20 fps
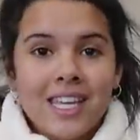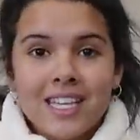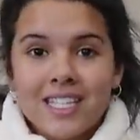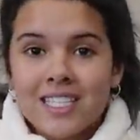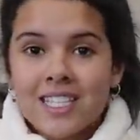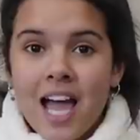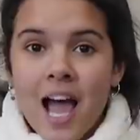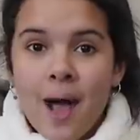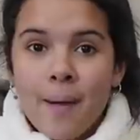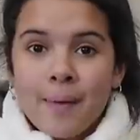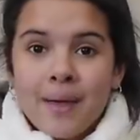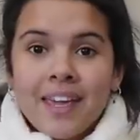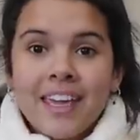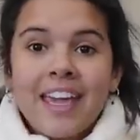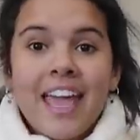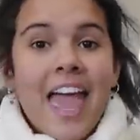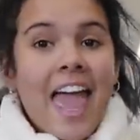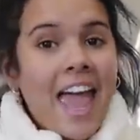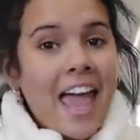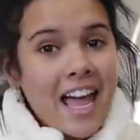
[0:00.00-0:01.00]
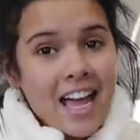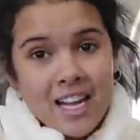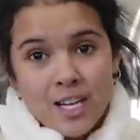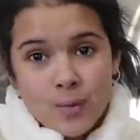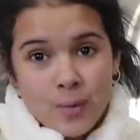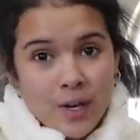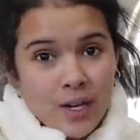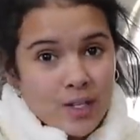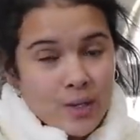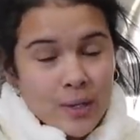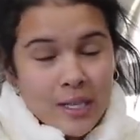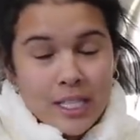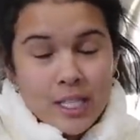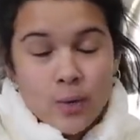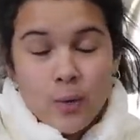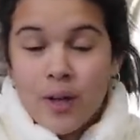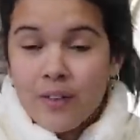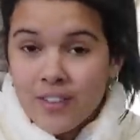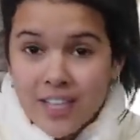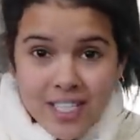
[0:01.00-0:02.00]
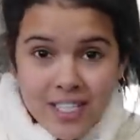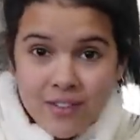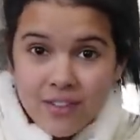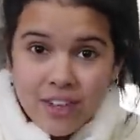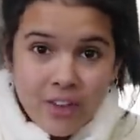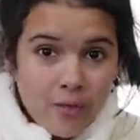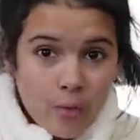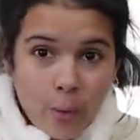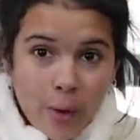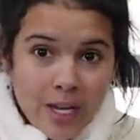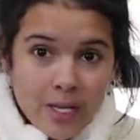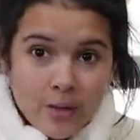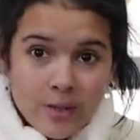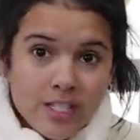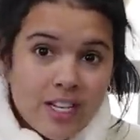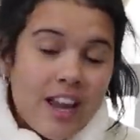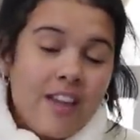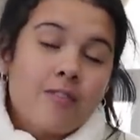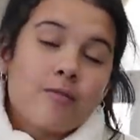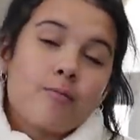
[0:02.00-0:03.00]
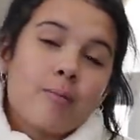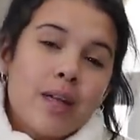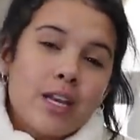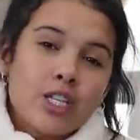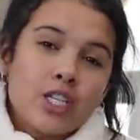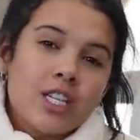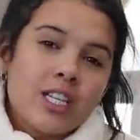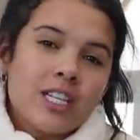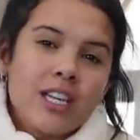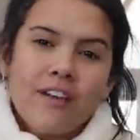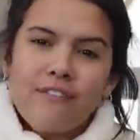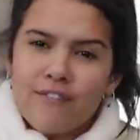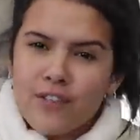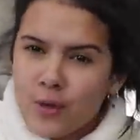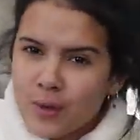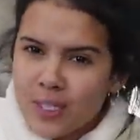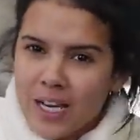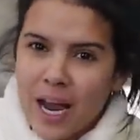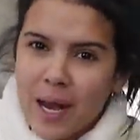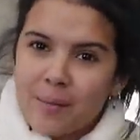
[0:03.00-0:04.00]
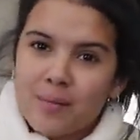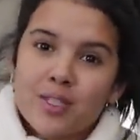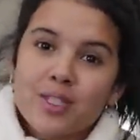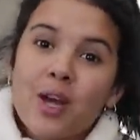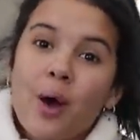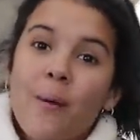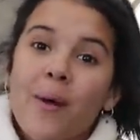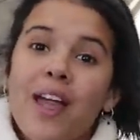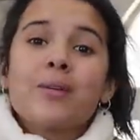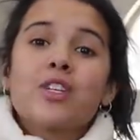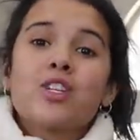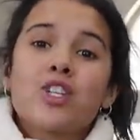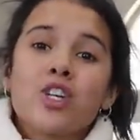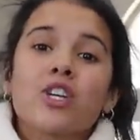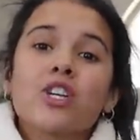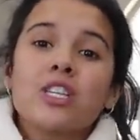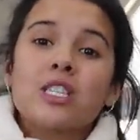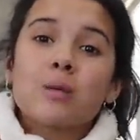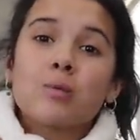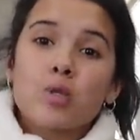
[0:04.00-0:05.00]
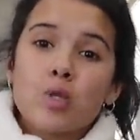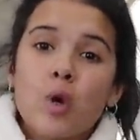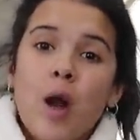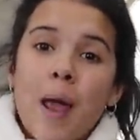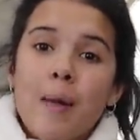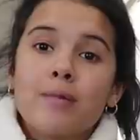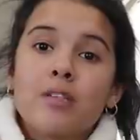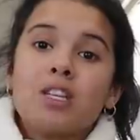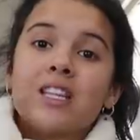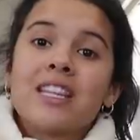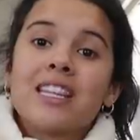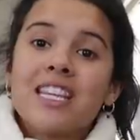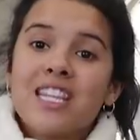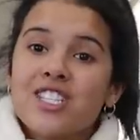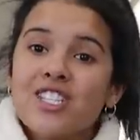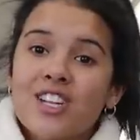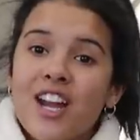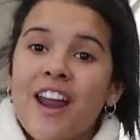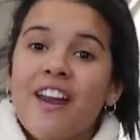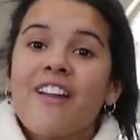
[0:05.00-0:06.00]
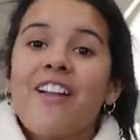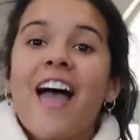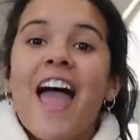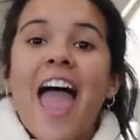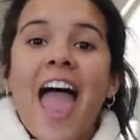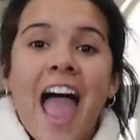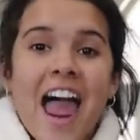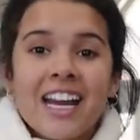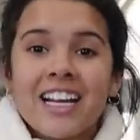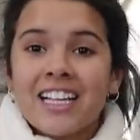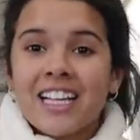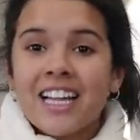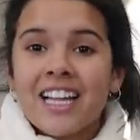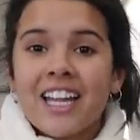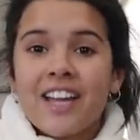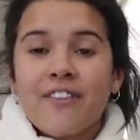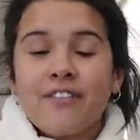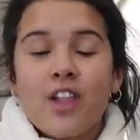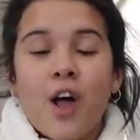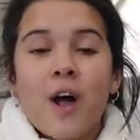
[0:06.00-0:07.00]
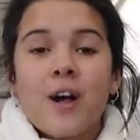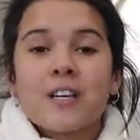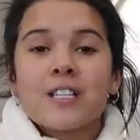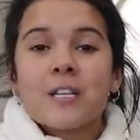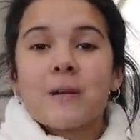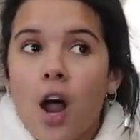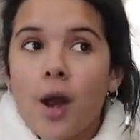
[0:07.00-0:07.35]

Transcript: things coming, and we are doing the 12 days of giveaways, which I have mentioned a few times. So be sure to subscribe to this channel and Klailea Vlogs.